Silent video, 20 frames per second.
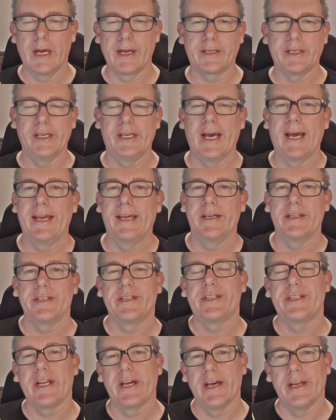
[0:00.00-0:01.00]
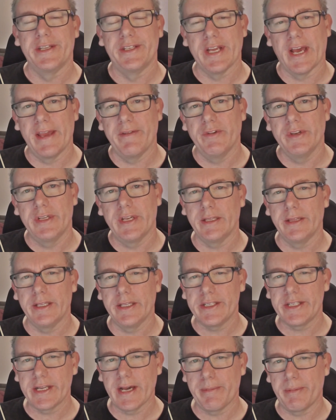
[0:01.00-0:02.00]
G'day, it's David. In
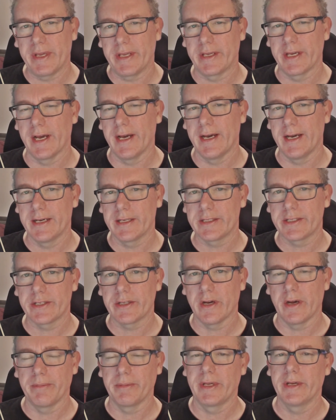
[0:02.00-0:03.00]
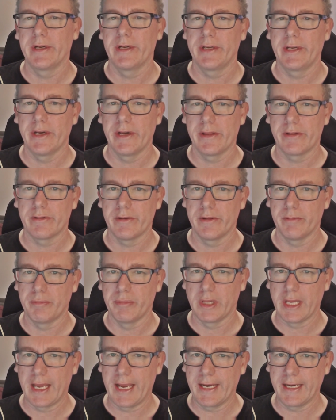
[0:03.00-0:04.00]
this Appycast, I'm going to go through the
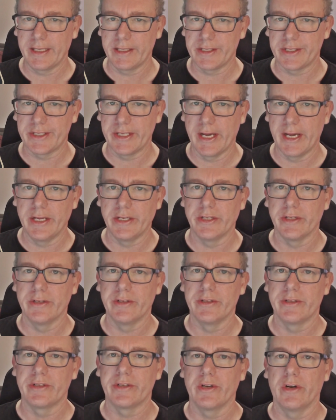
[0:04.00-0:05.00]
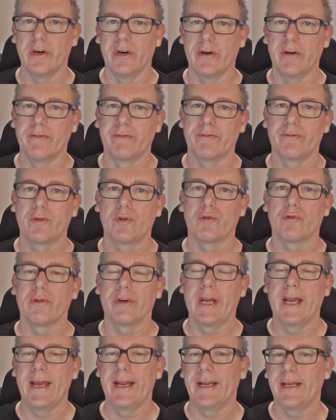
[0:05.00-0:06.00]
planning stages of
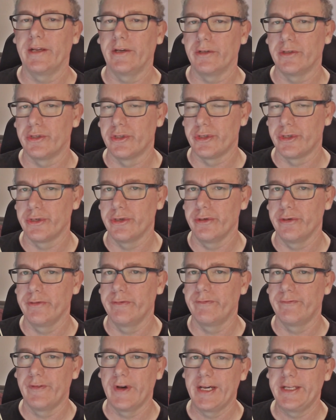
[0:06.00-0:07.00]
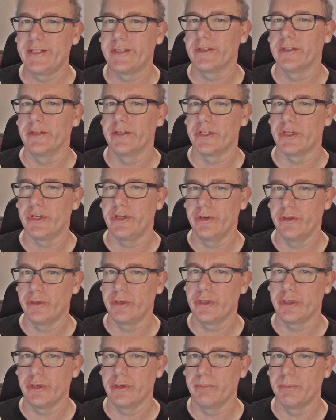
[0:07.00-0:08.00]
creating 2 faceless
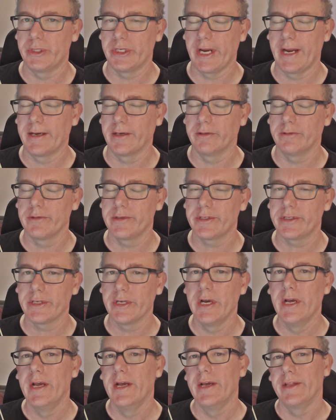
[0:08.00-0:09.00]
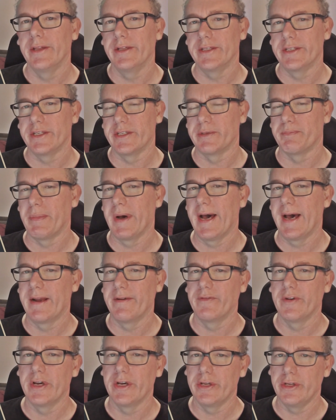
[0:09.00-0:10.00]
YouTube channels. This is
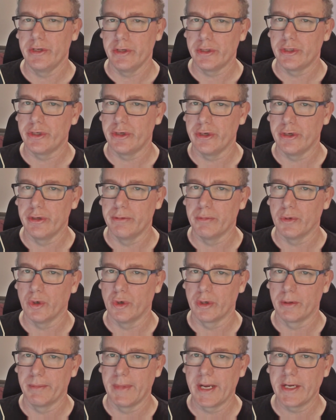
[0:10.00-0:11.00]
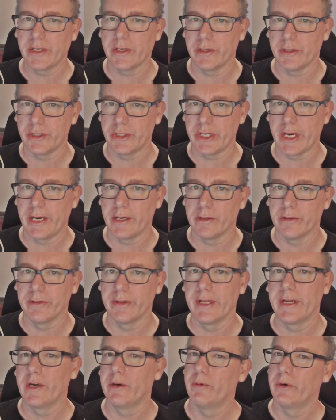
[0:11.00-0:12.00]
part of a YouTube automation
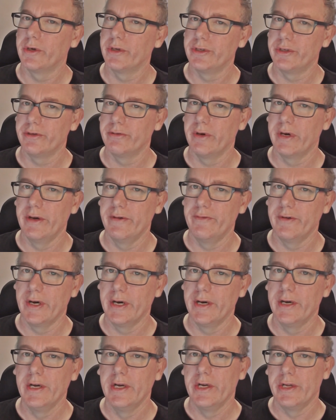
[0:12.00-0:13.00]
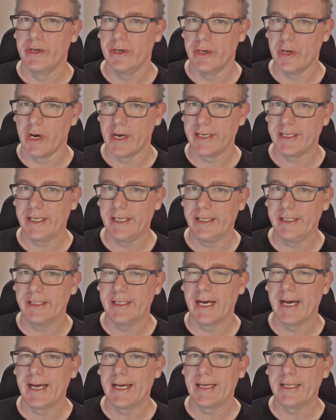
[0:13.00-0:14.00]
channel that I want to do over 90
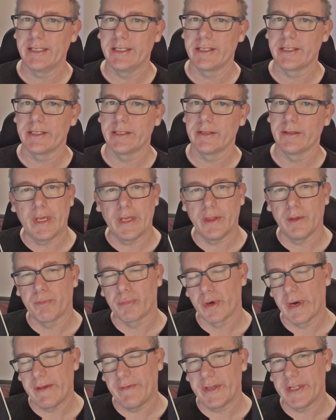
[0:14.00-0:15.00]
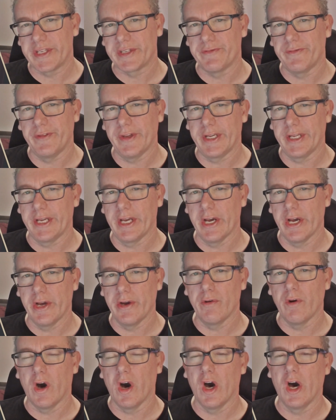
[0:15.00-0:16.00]
days. In the previous
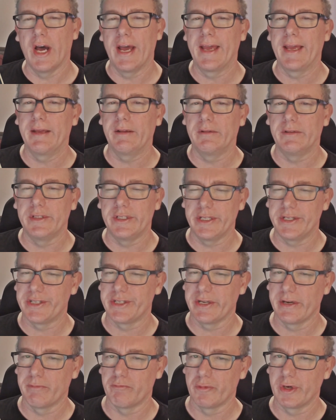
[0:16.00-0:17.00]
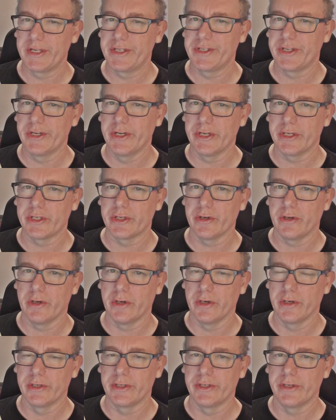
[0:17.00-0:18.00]
video, I did some research
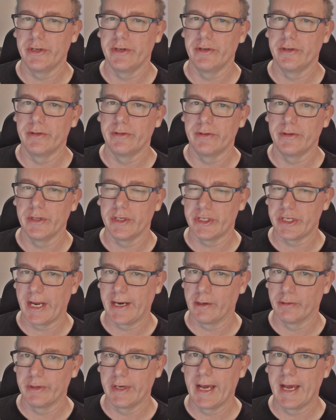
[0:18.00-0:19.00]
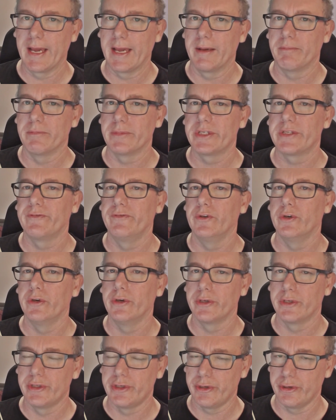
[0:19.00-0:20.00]
onto the channel names
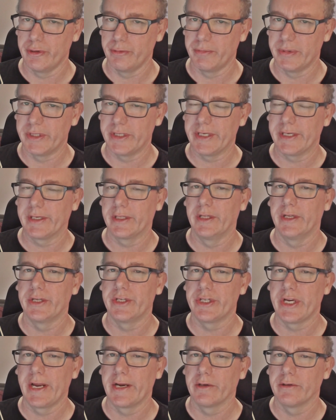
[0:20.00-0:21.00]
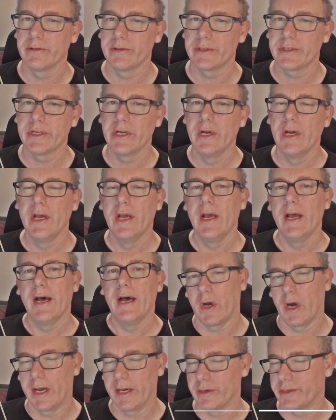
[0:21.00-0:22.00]
for 2 particular channels.
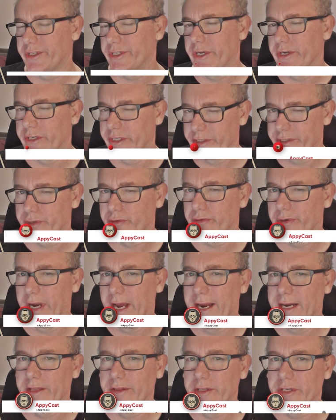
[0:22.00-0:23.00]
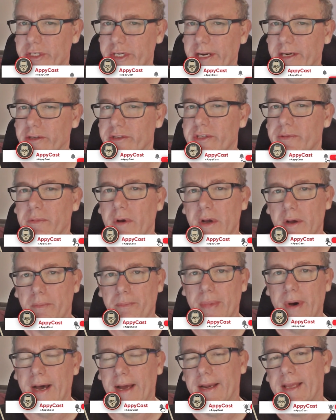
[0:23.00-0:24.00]
I also just created the channels,
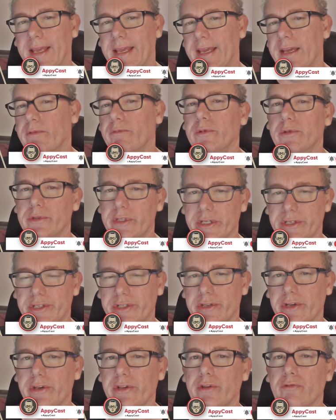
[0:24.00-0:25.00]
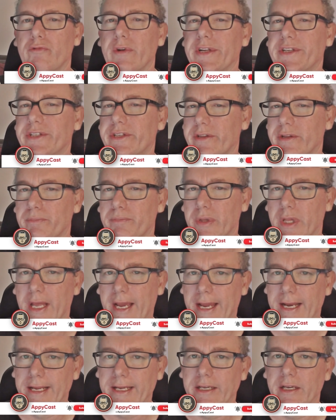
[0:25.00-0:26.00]
but here we'll just do the rest of the
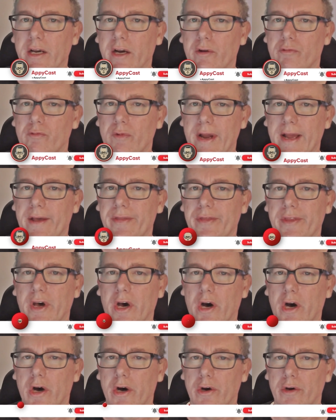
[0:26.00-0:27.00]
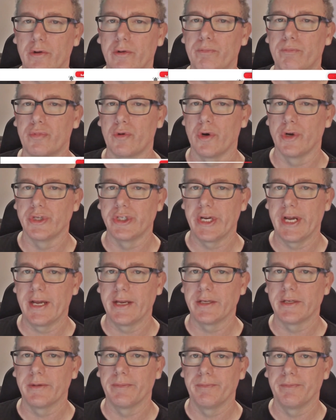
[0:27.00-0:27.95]
planning around the whole project.